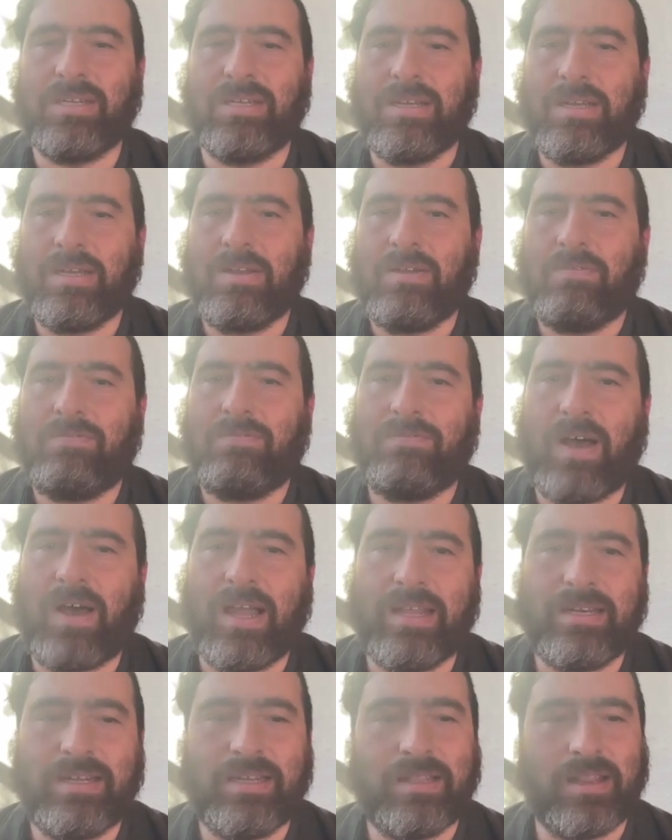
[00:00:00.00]
and
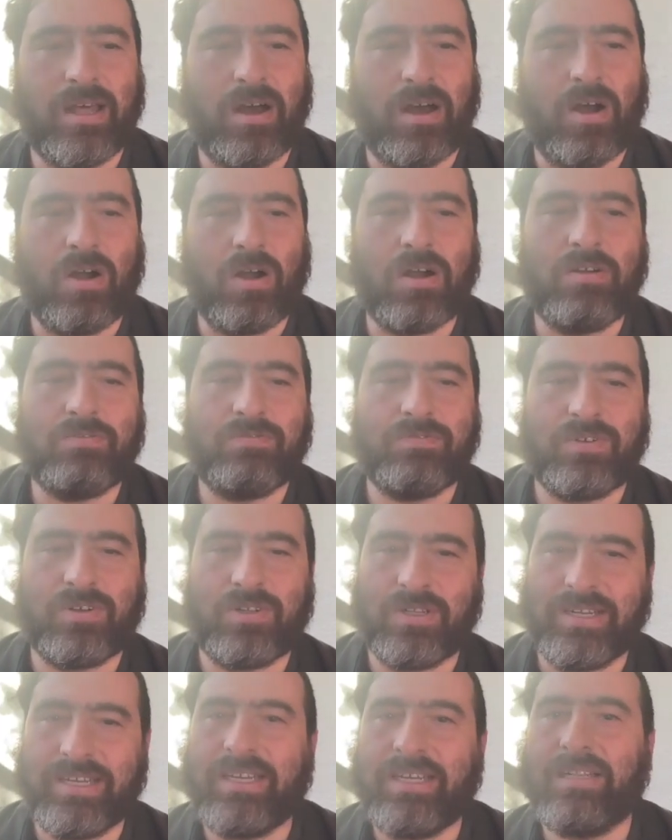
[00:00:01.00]
finding the
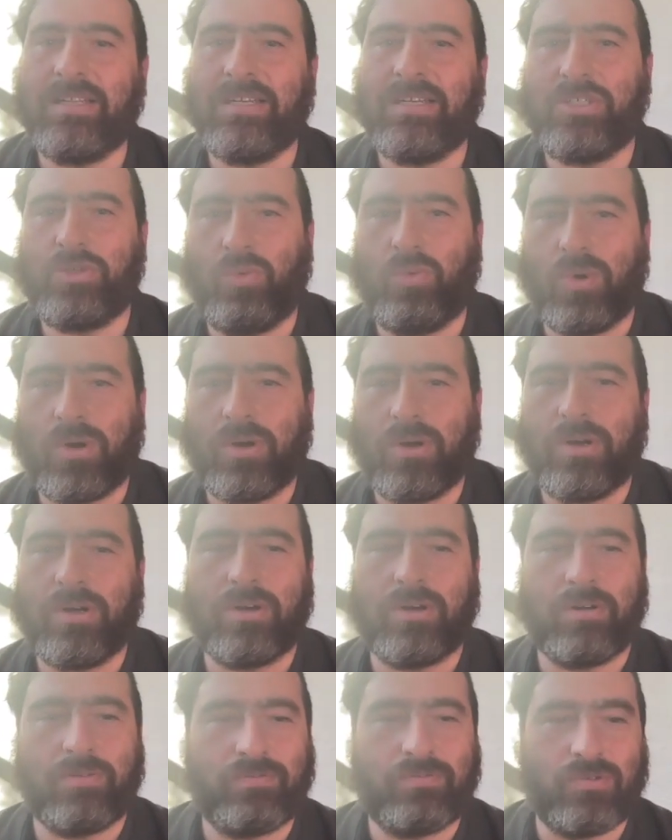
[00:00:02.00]
artful English
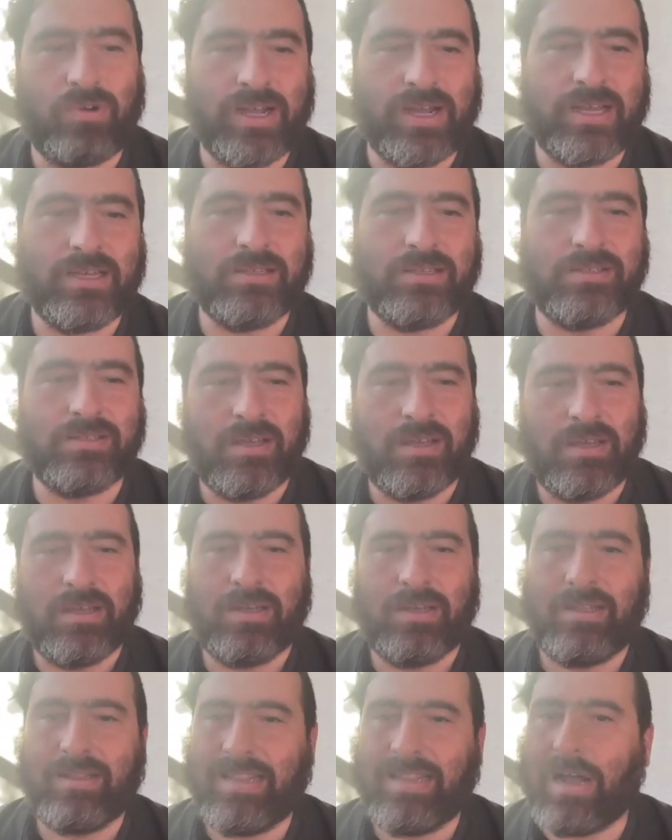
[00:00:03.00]
word or phrase
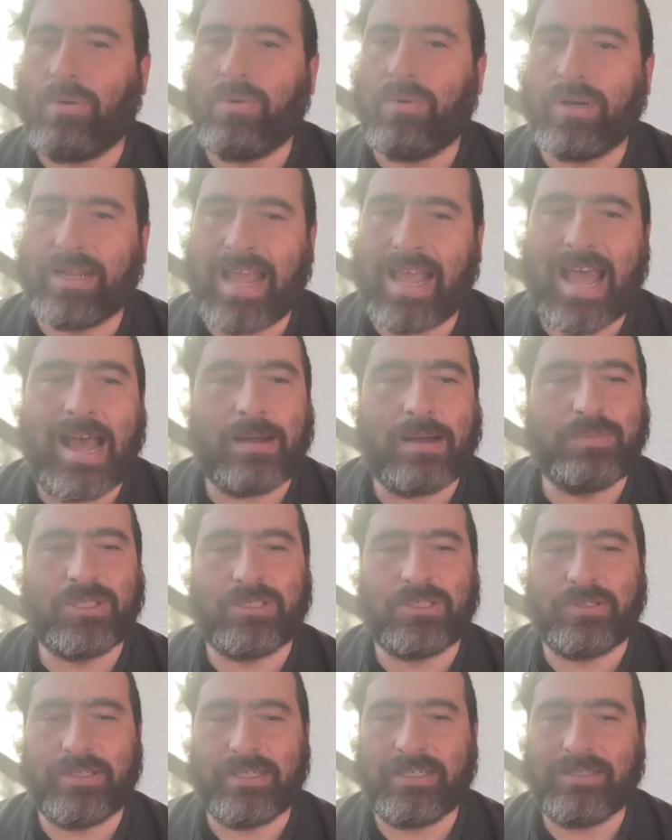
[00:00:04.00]
that would
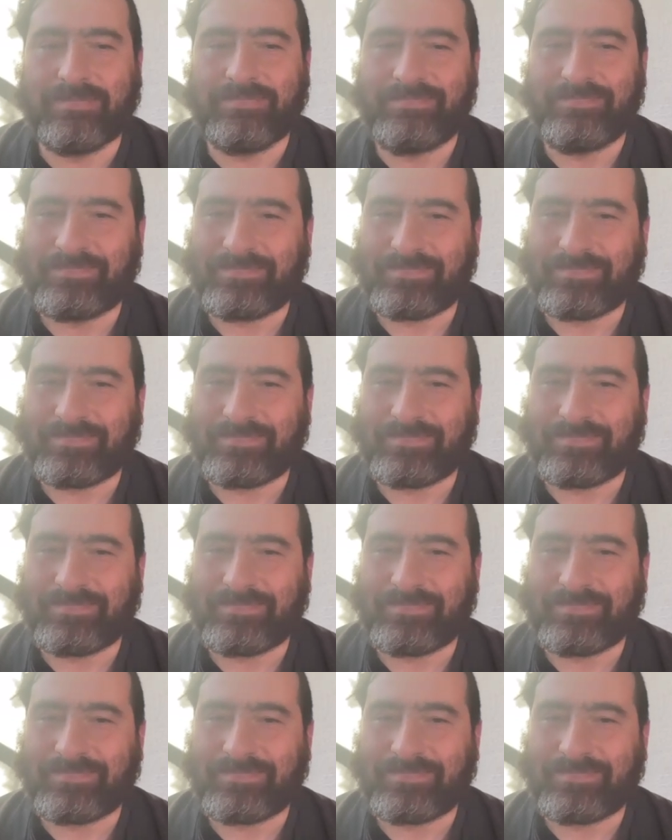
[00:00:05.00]
capture it.